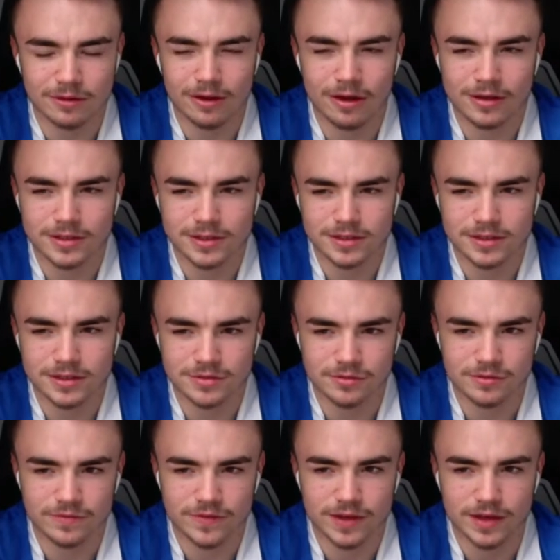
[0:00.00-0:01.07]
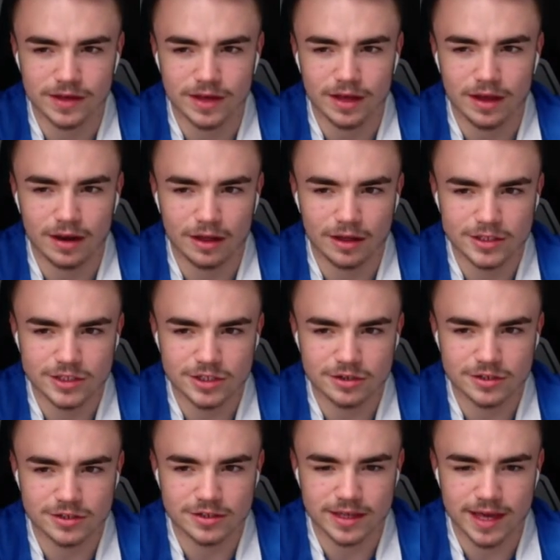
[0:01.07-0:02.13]
Last
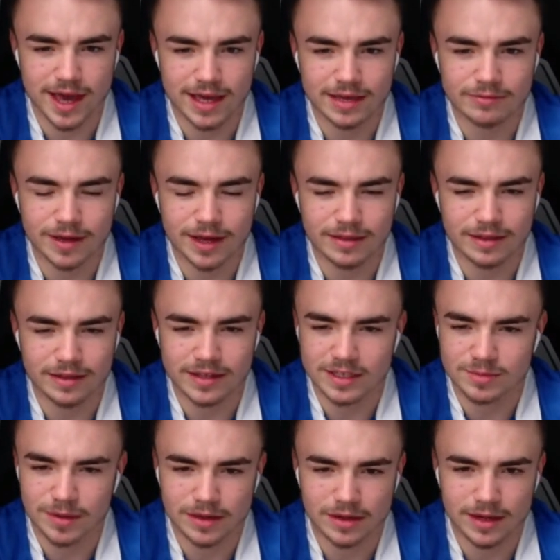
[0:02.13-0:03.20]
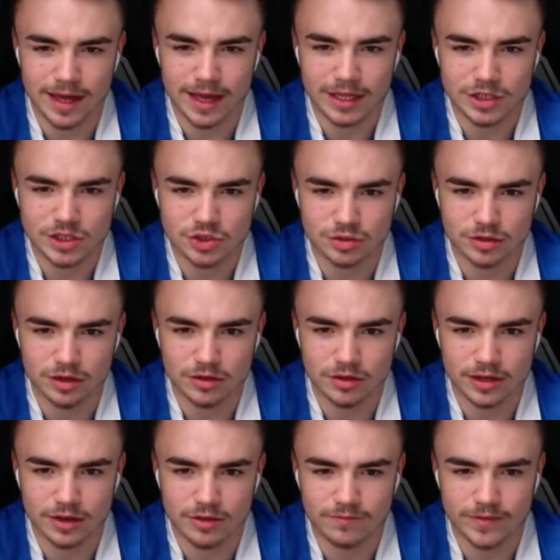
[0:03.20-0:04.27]
chance of the game, and then they spent an age trying to look
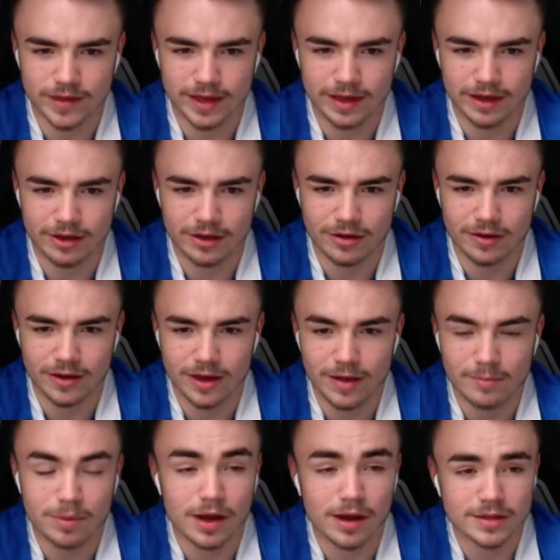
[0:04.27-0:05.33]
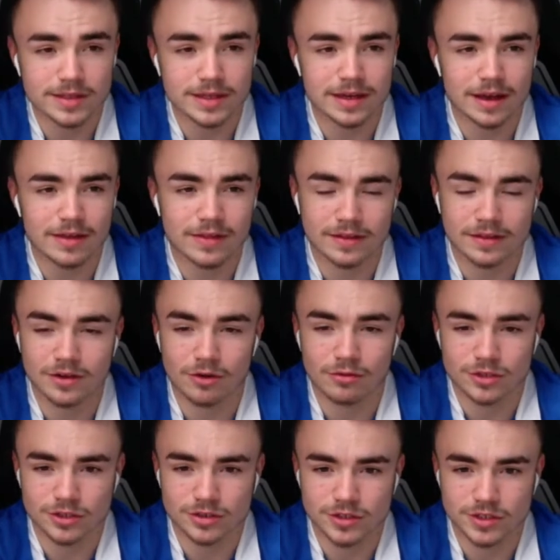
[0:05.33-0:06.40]
at it on VAR. Personally, I think the goal
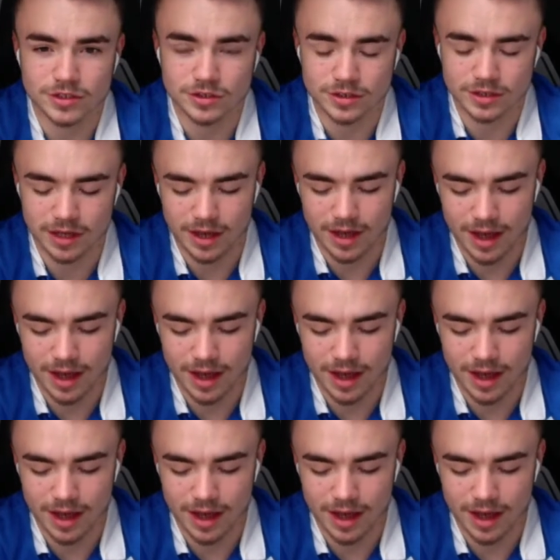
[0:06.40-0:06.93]
should have stood,